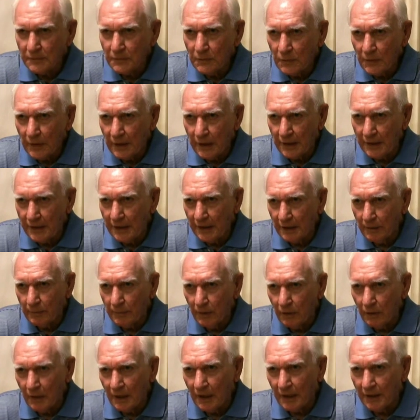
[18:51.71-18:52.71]
We had to get them
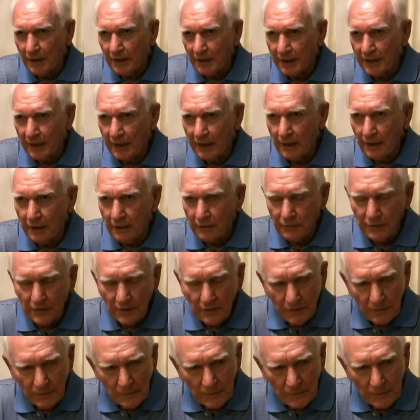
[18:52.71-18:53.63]
all out of the caves.